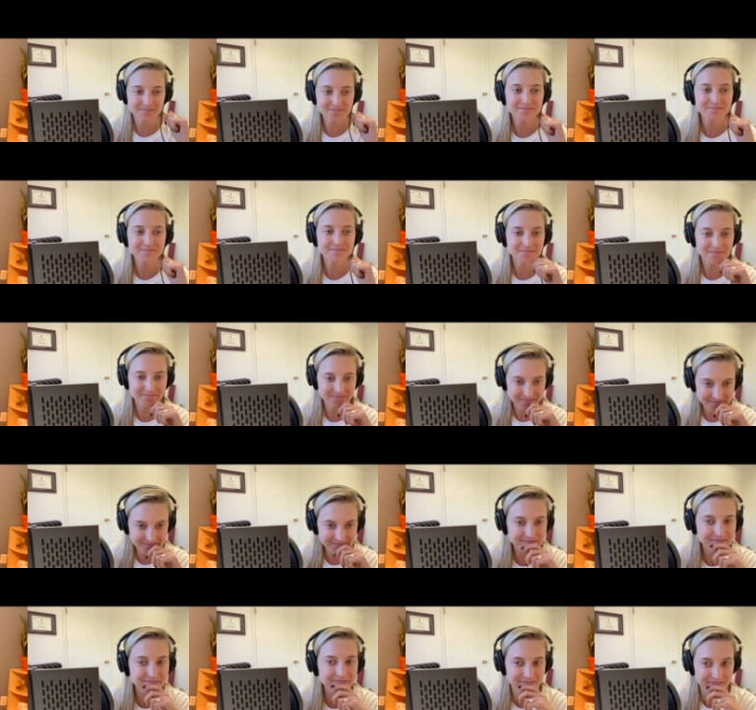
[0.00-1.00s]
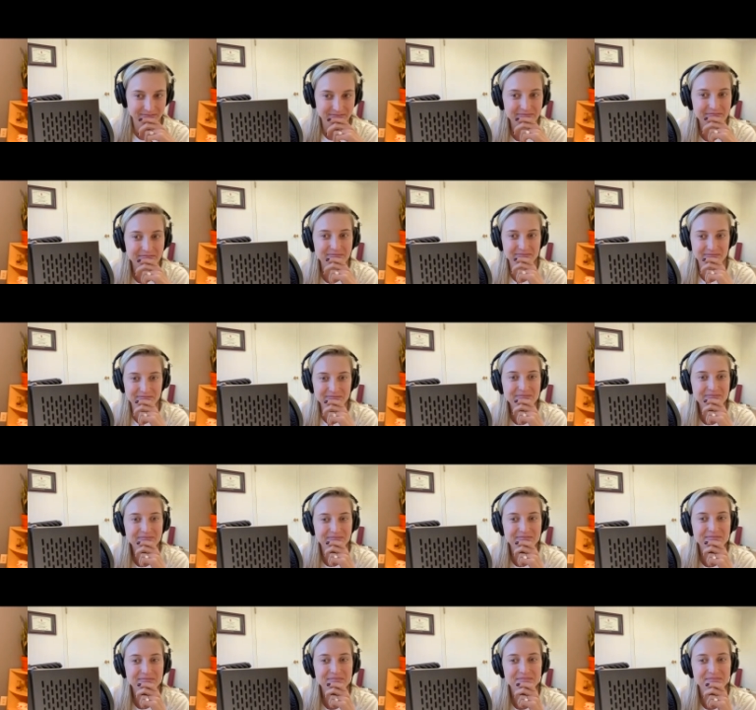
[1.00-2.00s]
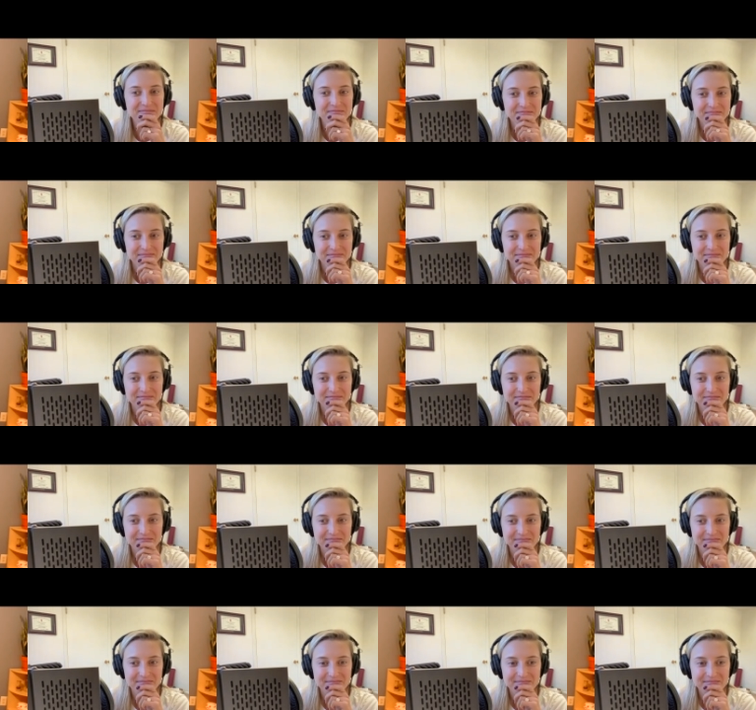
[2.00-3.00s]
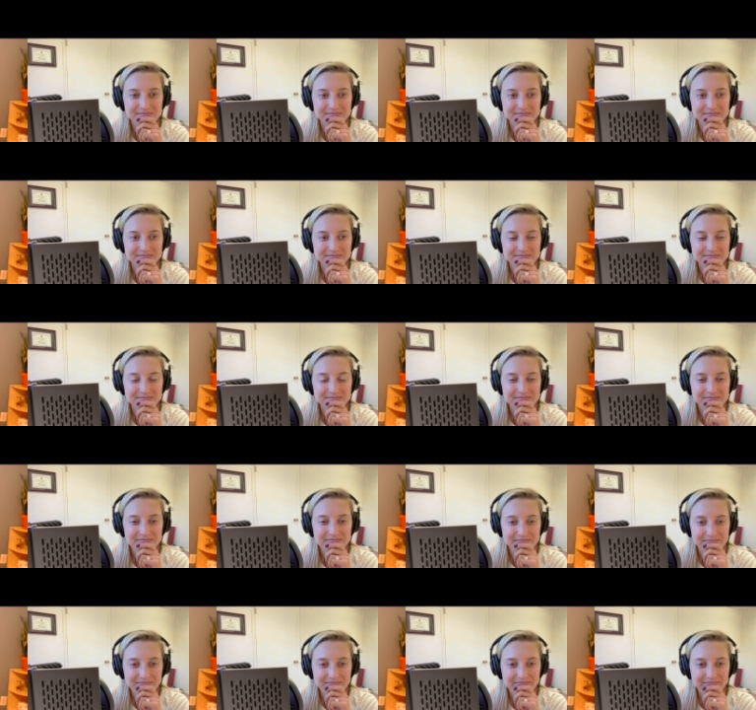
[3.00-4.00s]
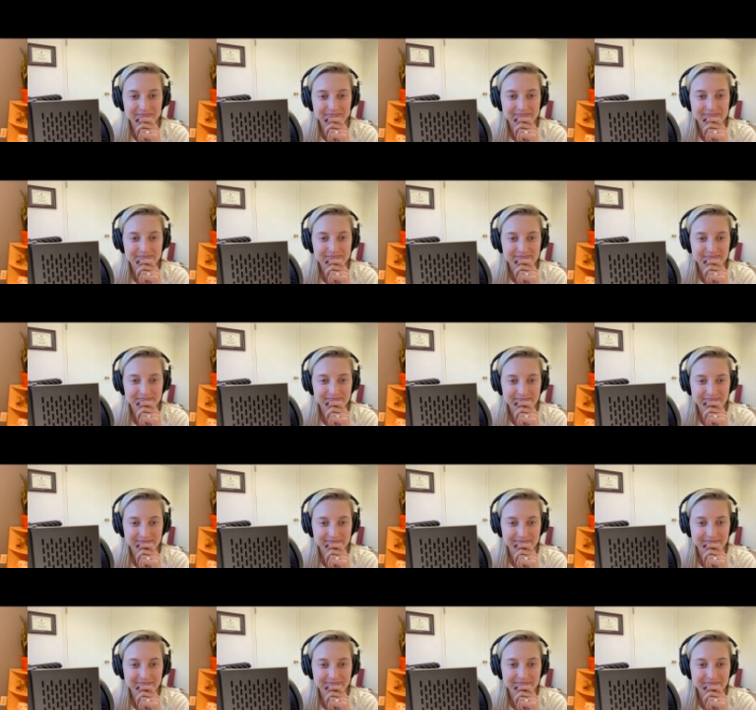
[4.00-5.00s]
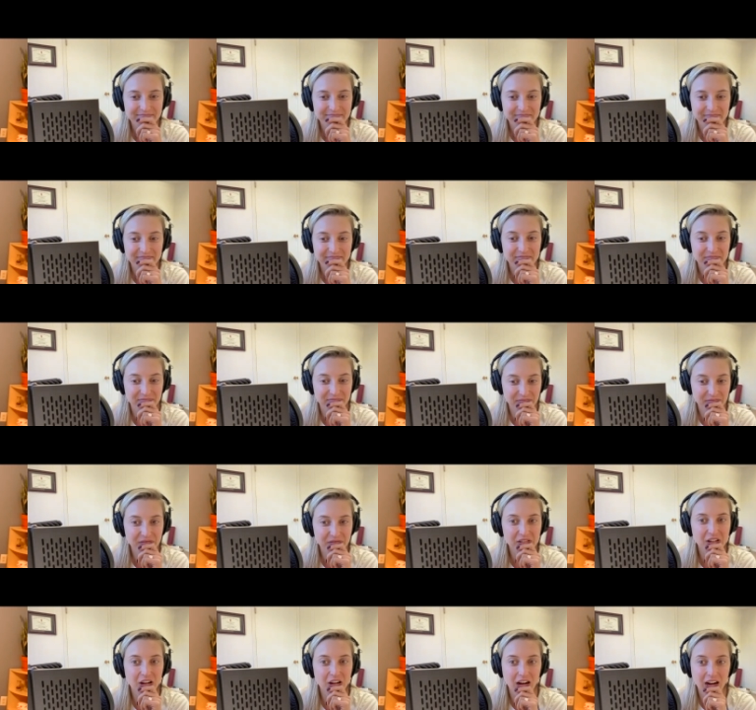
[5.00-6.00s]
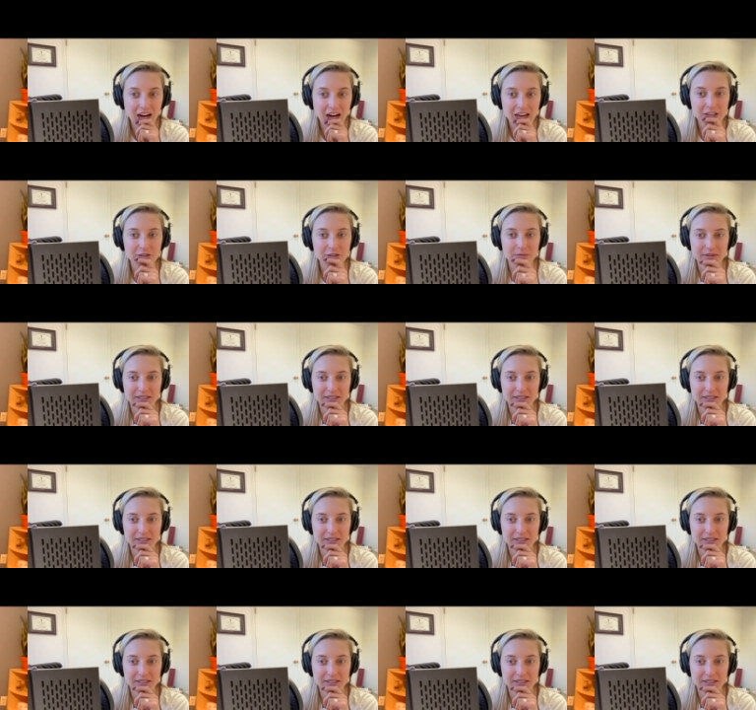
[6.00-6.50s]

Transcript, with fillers: I'd be like, all right, let's try to find some of the areas in it that like make you excited to want to do it. I remember one hundred percent.